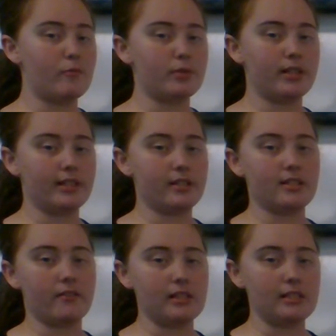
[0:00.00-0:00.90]
Pretend like the
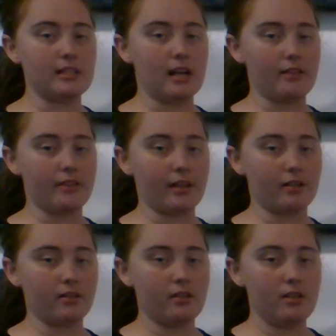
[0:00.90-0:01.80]
7 is not
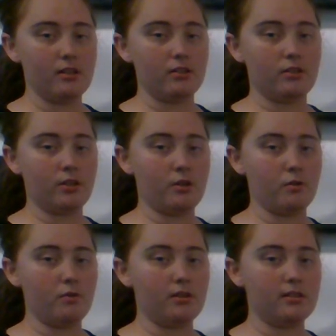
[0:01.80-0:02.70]
there.
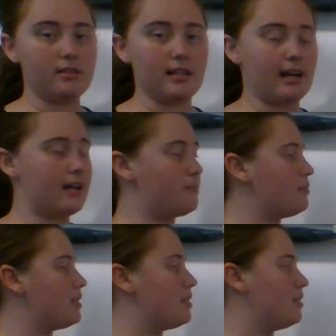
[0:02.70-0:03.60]
2
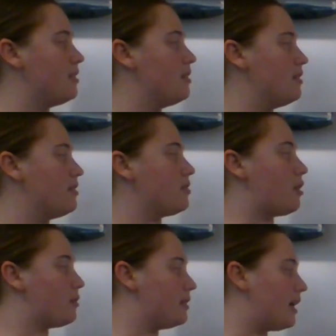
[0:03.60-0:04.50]
times,
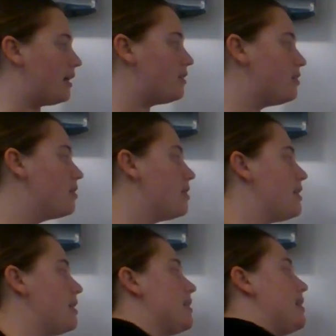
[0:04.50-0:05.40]
start with 9,
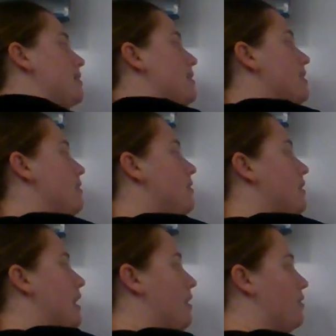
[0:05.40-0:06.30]
is 18.
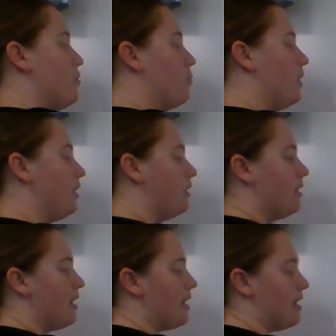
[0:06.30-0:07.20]
Carry the 1.
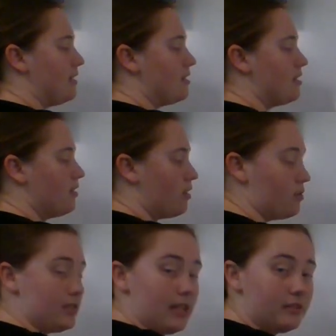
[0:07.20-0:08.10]
8
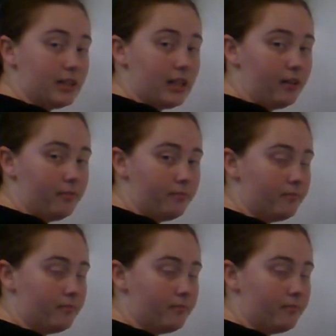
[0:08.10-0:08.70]
goes down there.